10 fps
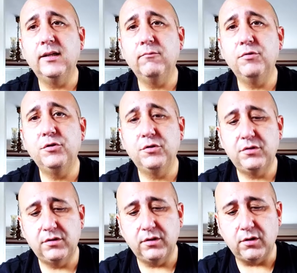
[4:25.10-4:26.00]
it
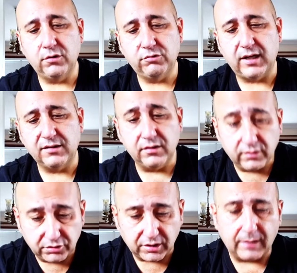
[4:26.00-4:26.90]
reduces the contrast and
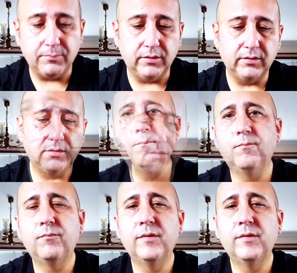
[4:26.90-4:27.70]
the sharpness.